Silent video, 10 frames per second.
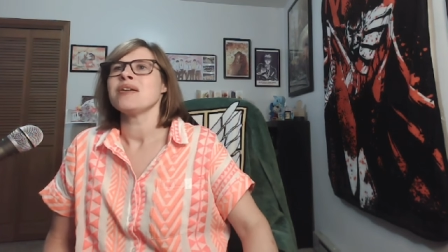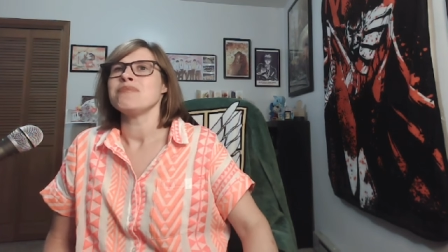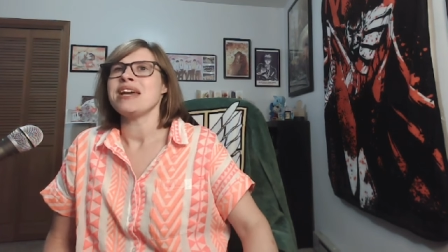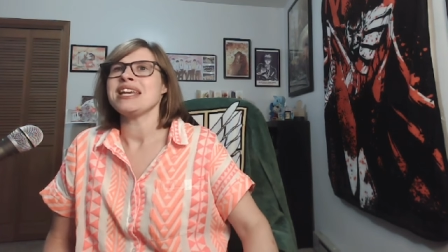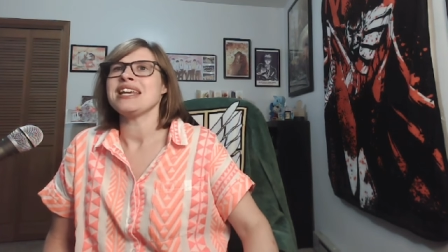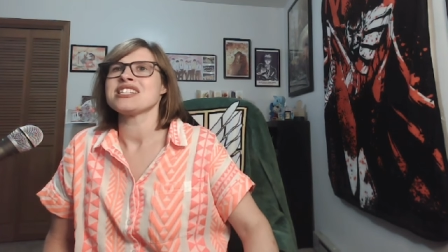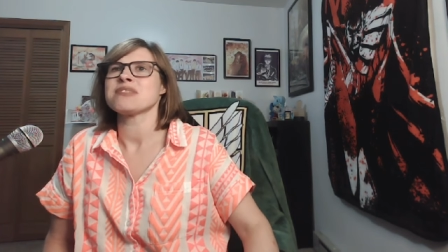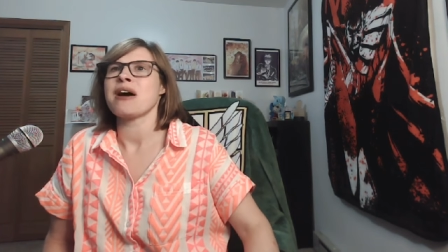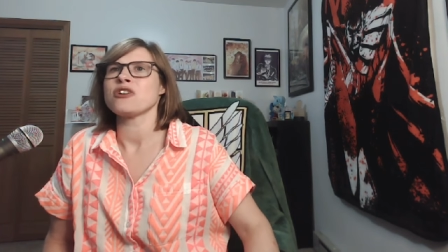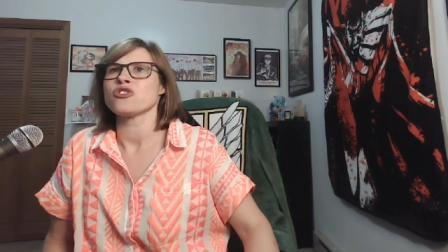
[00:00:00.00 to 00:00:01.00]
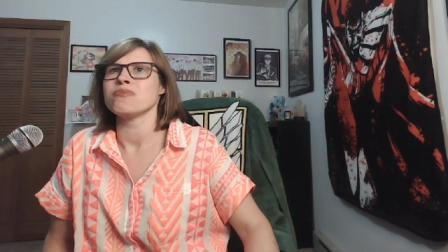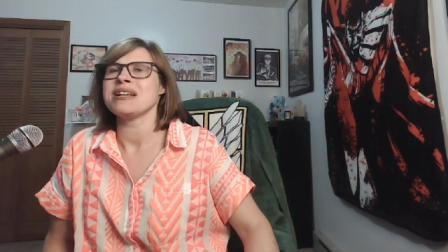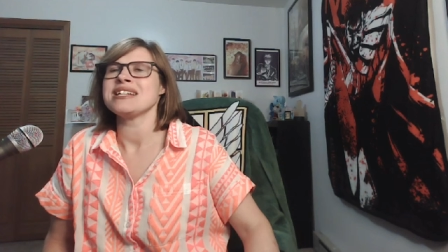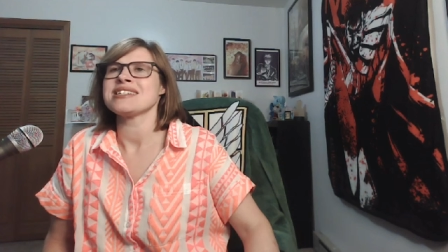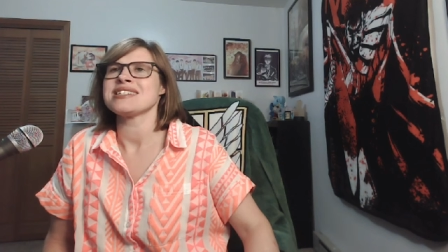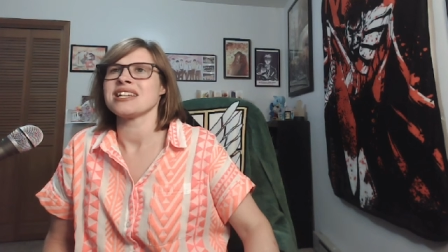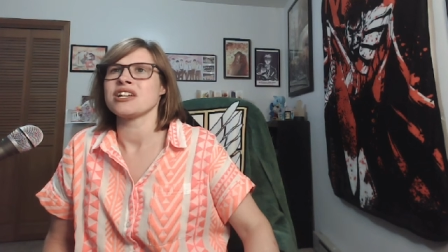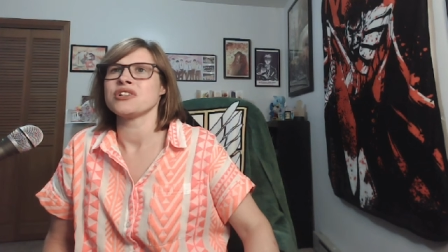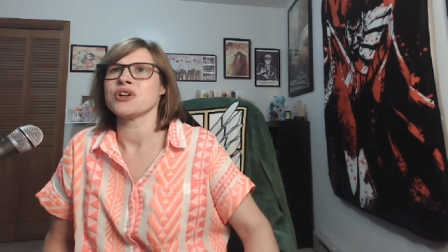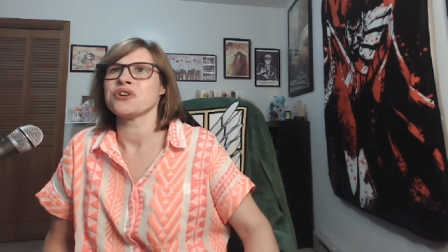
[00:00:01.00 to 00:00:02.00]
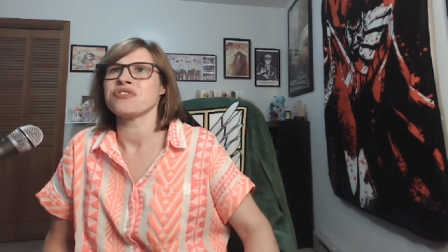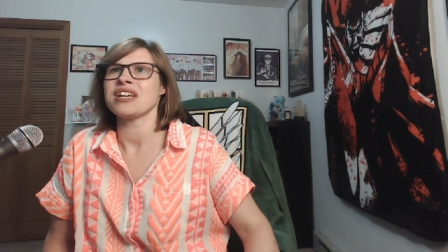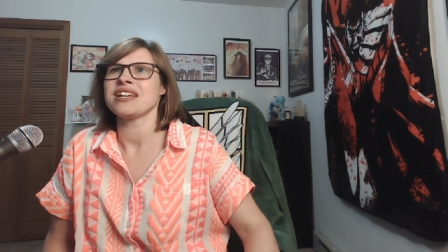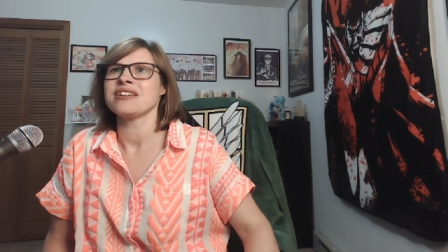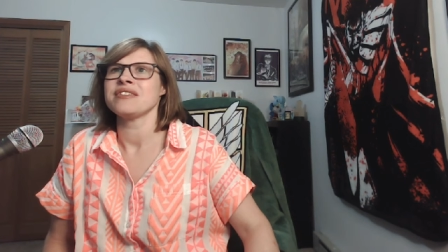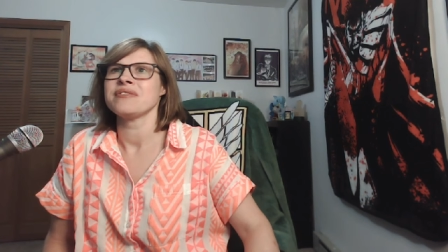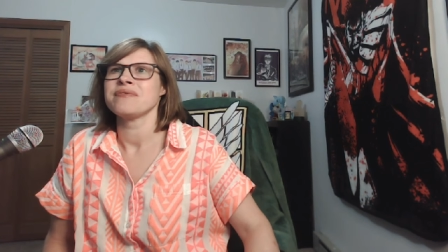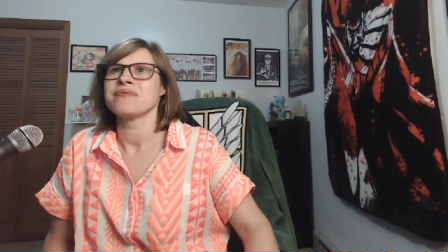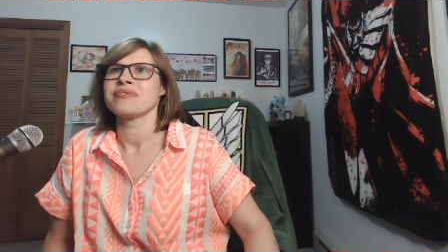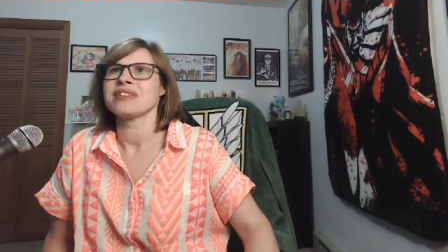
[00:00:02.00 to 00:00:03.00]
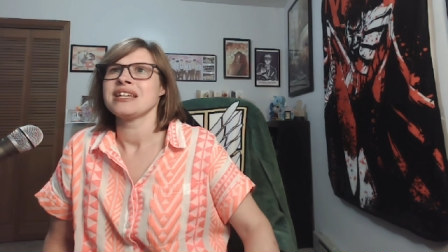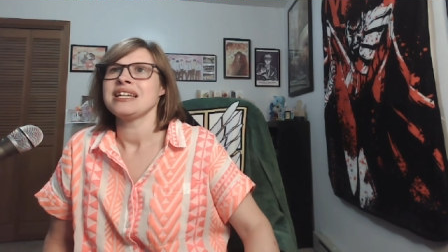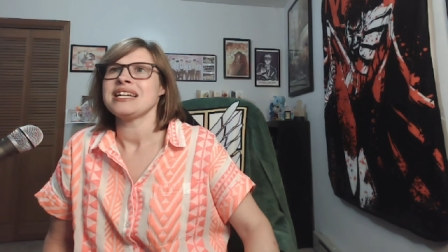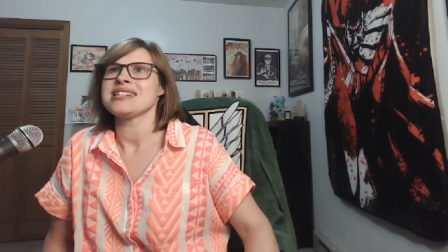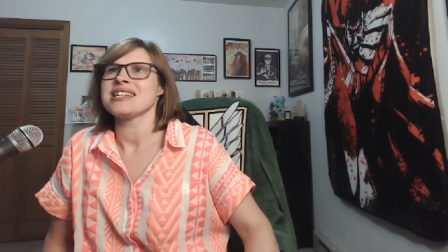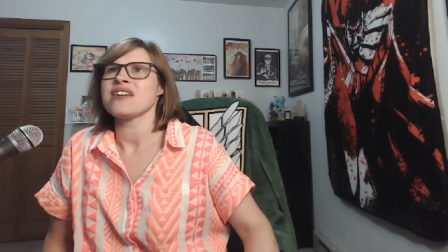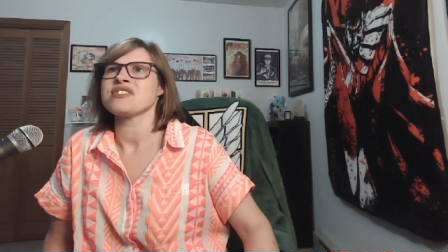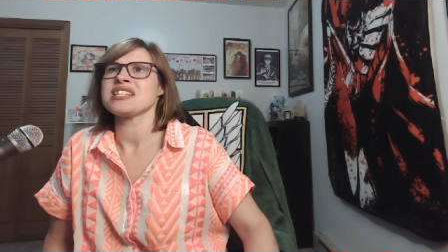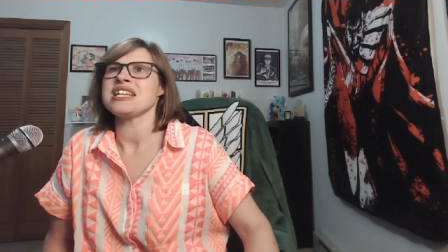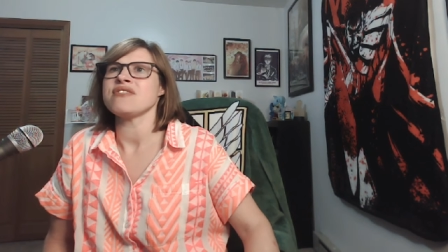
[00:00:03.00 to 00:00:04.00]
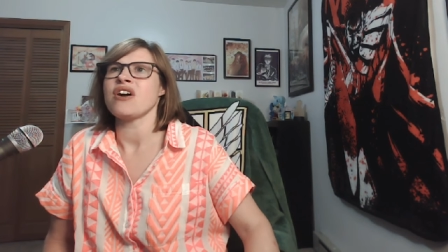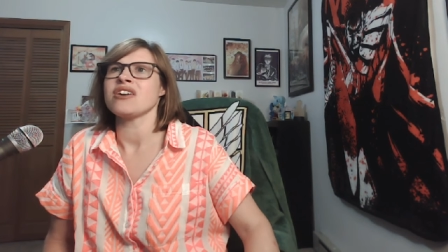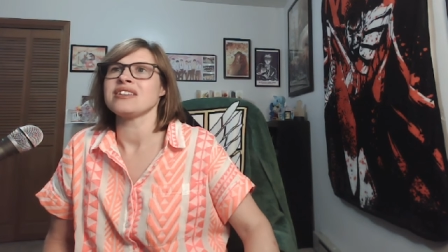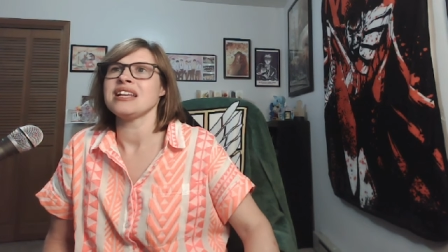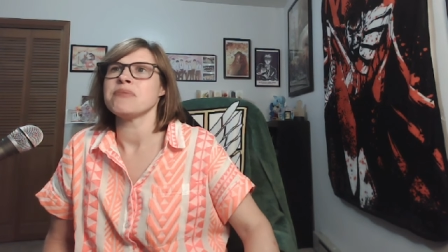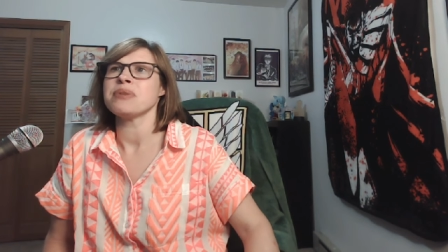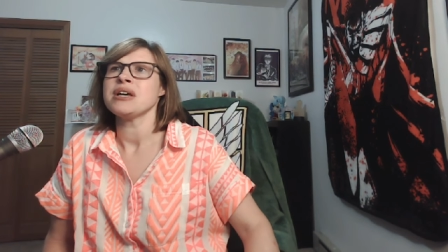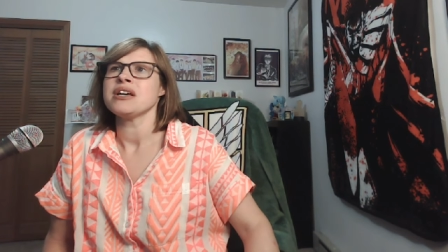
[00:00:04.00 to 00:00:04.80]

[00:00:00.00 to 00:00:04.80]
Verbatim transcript: making his smile tremendously unnerving. His left sleeve hung limp,